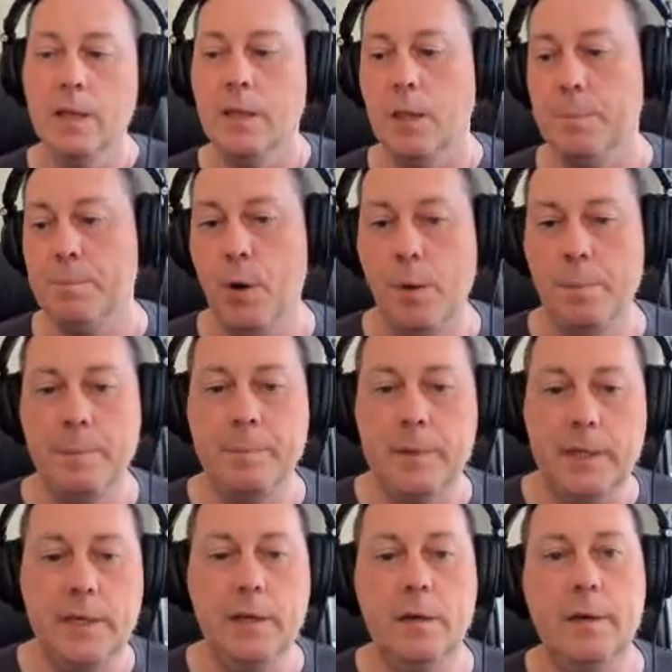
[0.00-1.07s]
Now, the problem
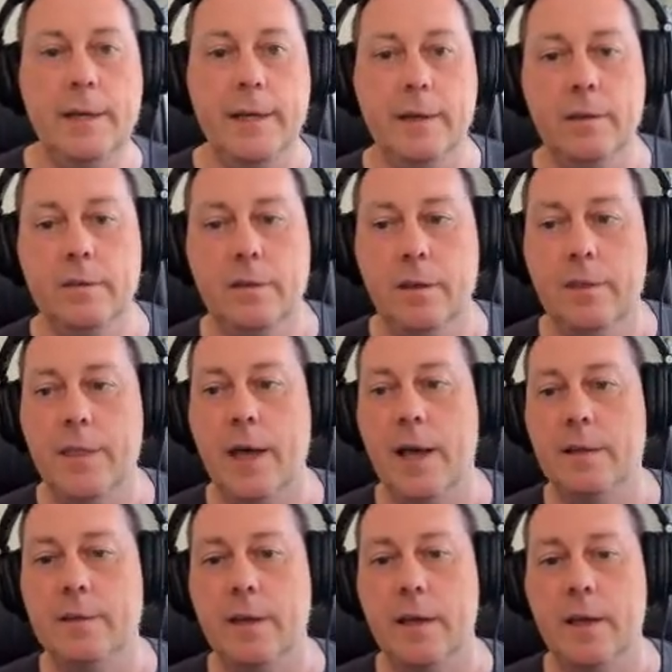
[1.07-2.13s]
here is
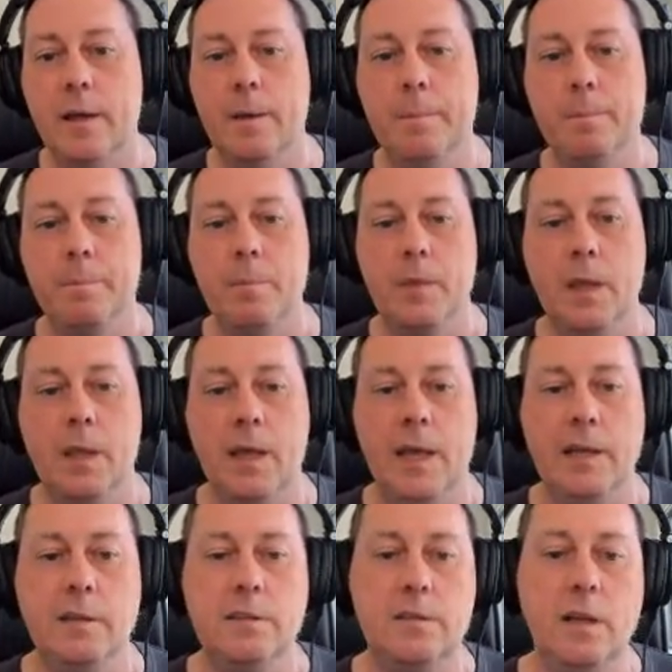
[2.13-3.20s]
that
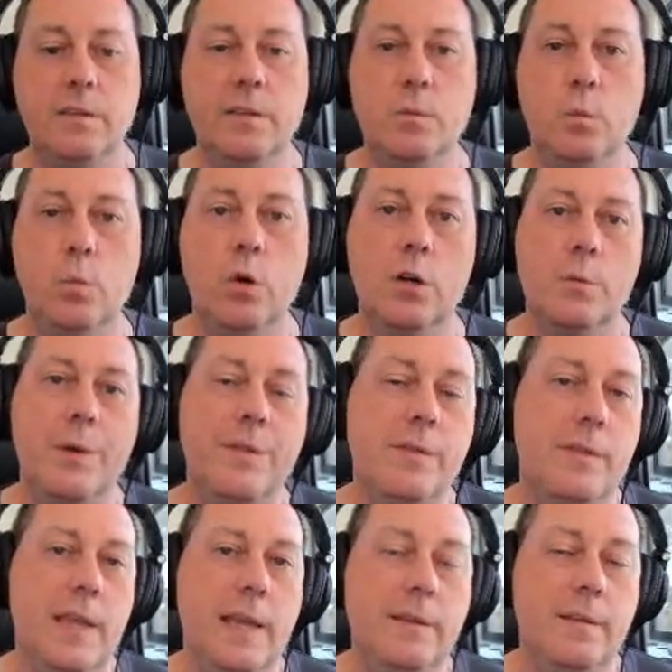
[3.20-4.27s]
it doesn't work with
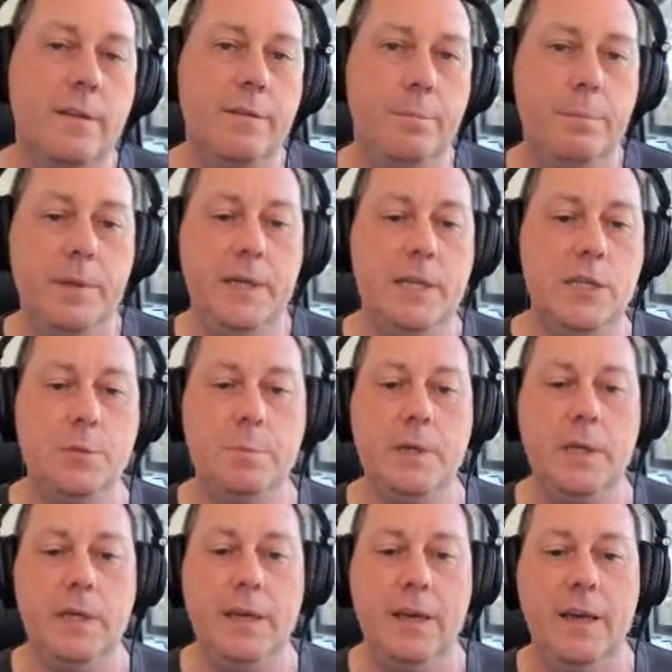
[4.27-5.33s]
native
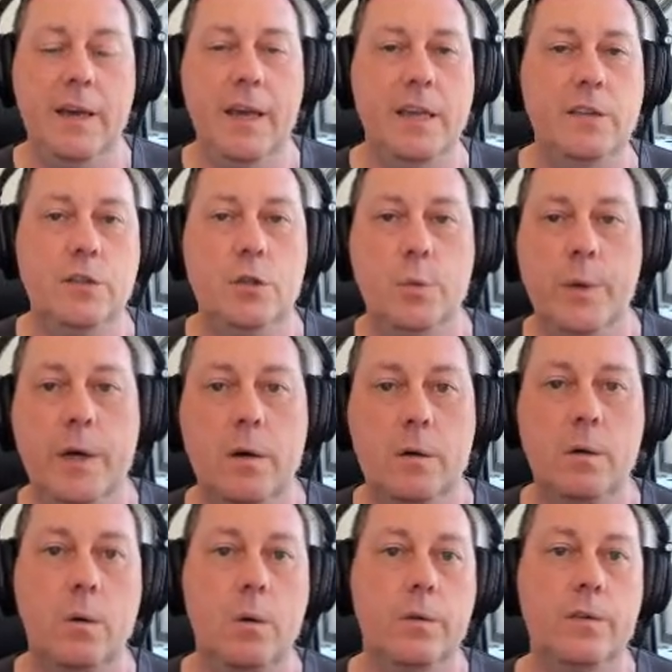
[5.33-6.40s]
PHP SQL
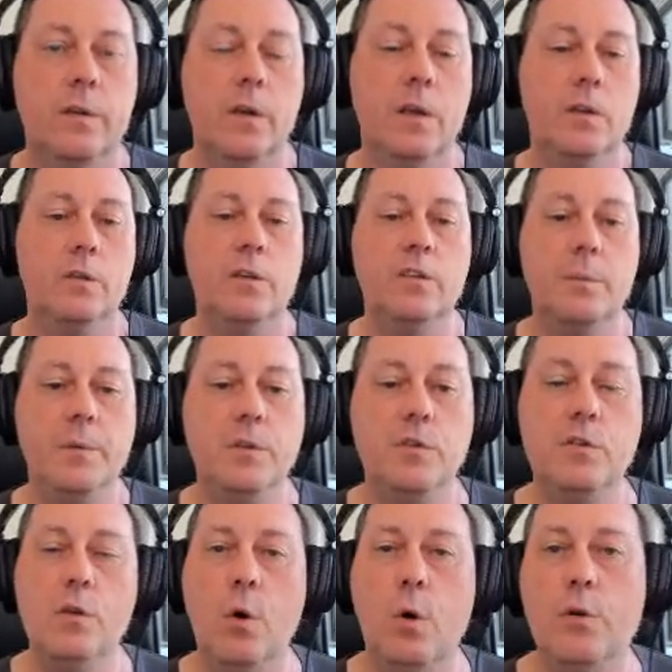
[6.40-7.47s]
calls. So if someone's
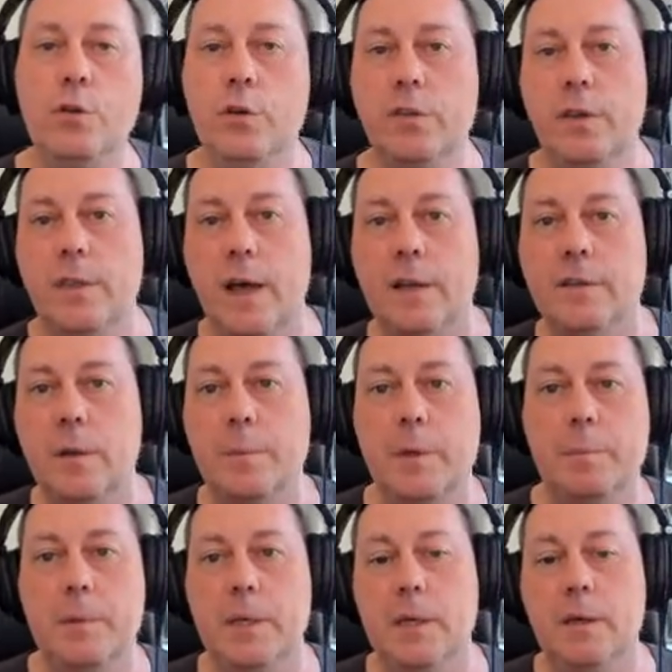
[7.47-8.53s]
not using that
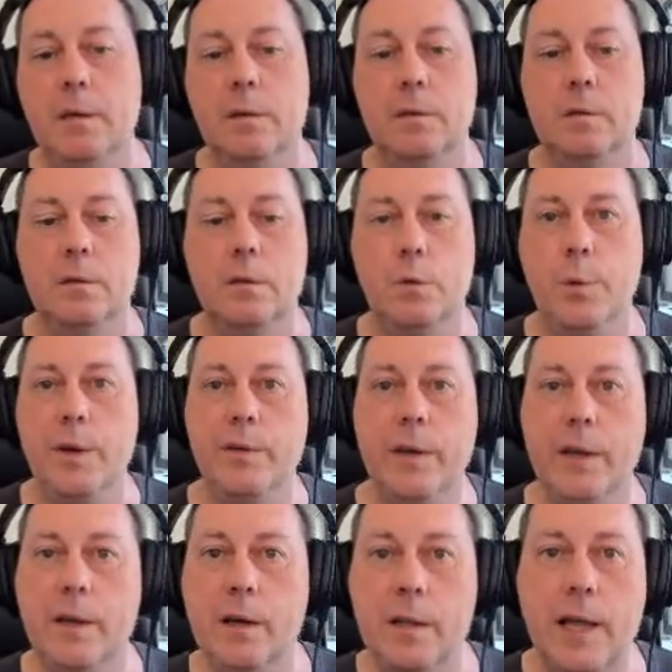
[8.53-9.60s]
WP
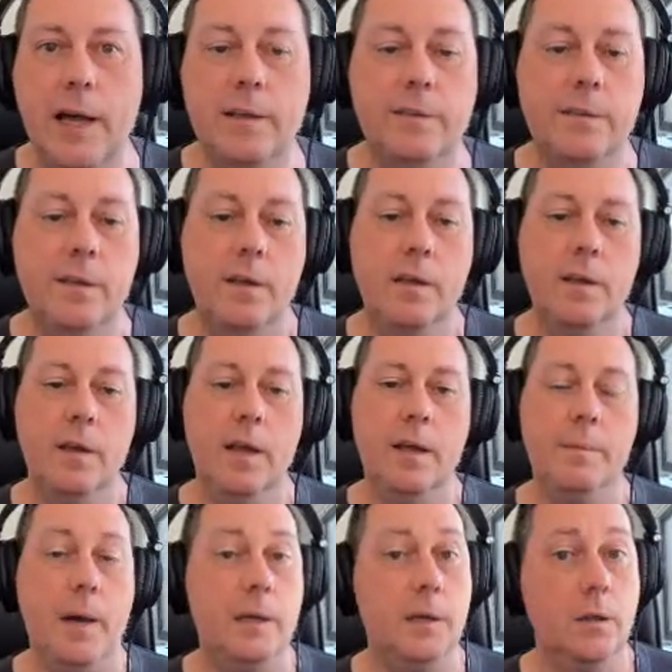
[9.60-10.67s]
query class,
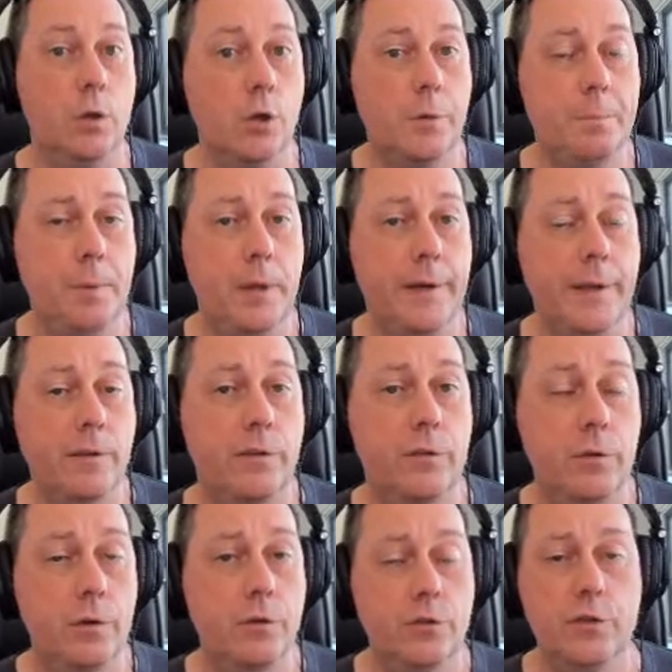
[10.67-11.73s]
and a lot of plugins
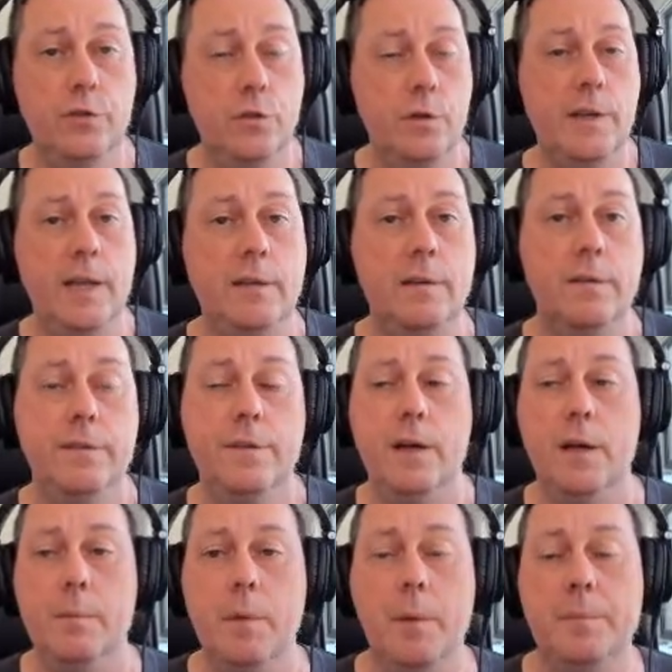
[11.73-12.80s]
just do native
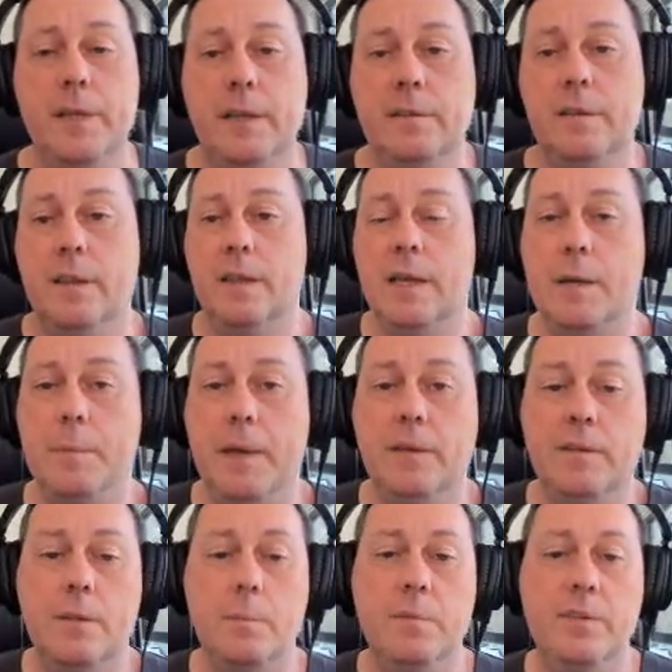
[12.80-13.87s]
updates to the
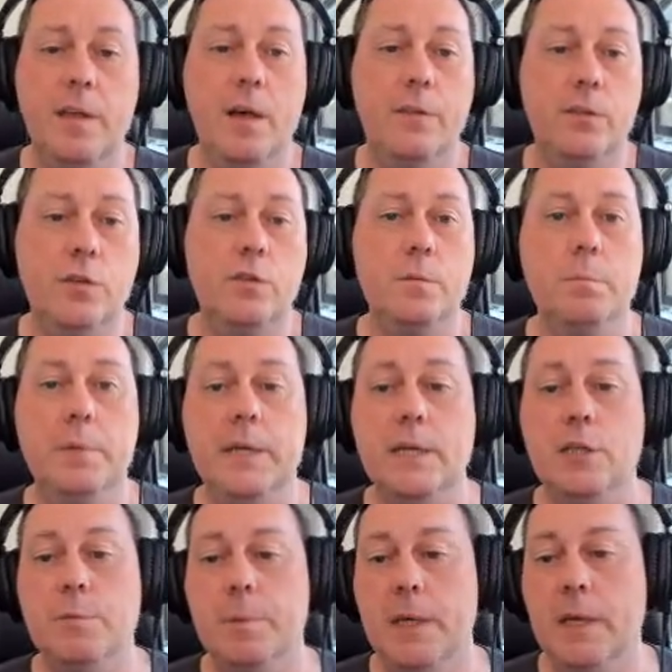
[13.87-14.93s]
database themselves using
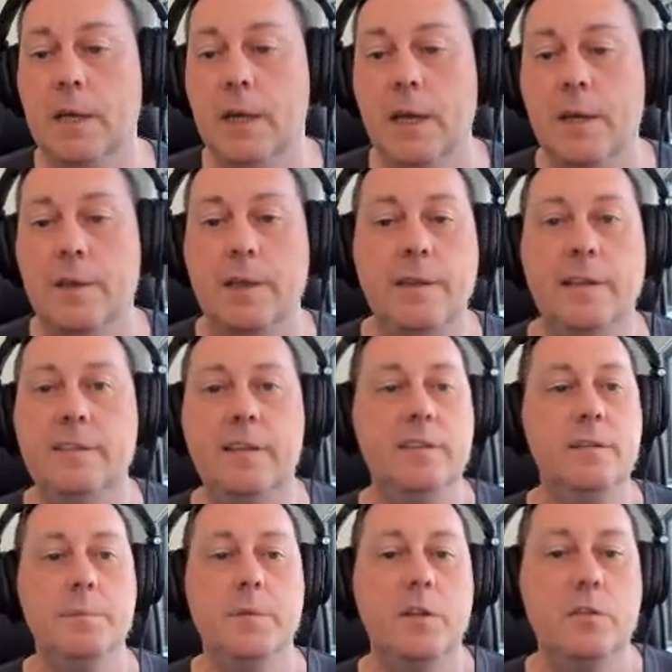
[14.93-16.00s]
PHP, then this
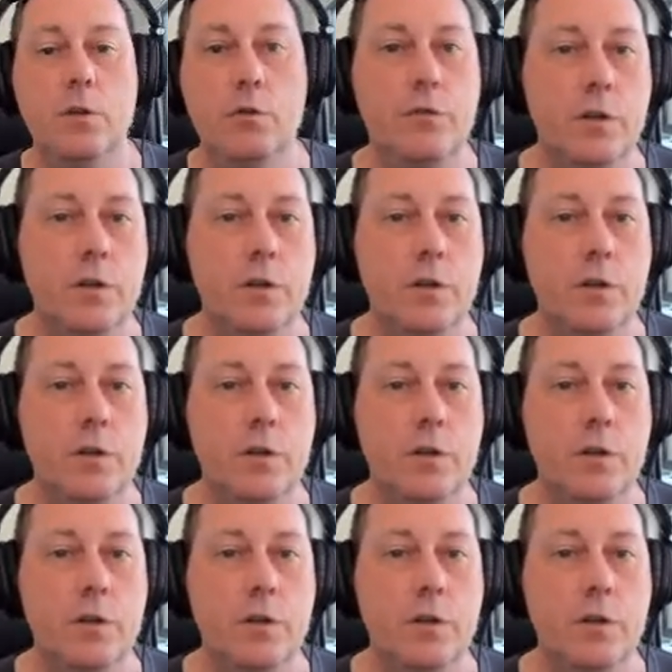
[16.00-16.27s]
system does not